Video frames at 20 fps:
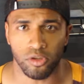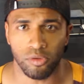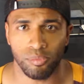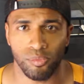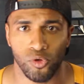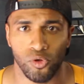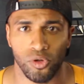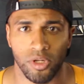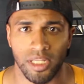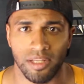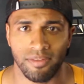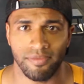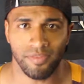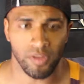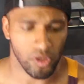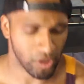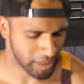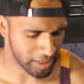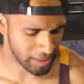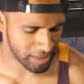Good morning,
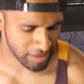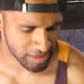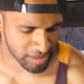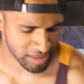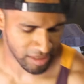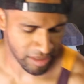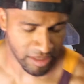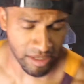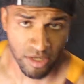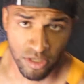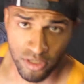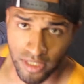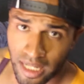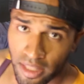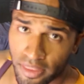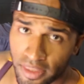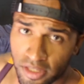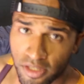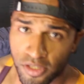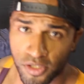vloggers. So
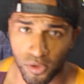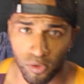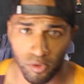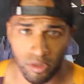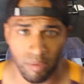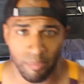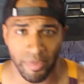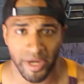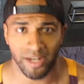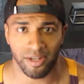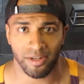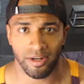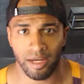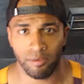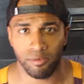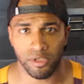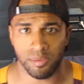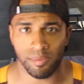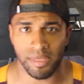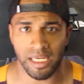that thing you saw in the
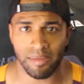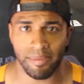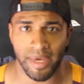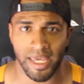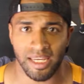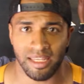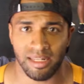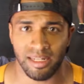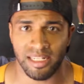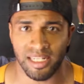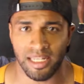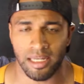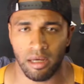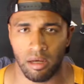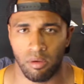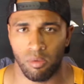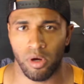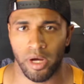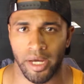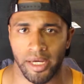background was me making a
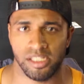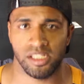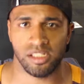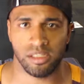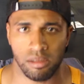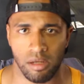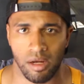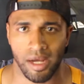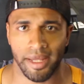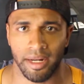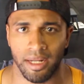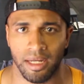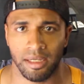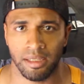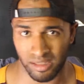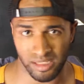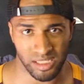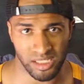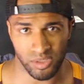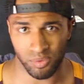DIY slider
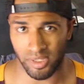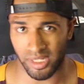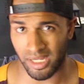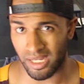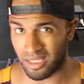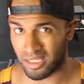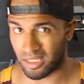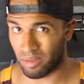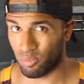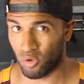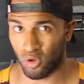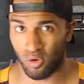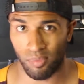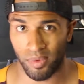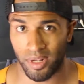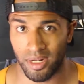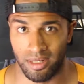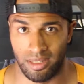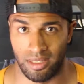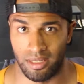because I just want to get some
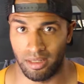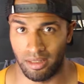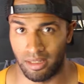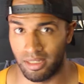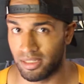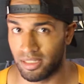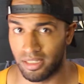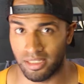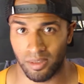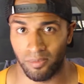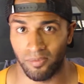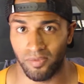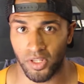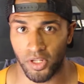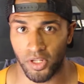movement into some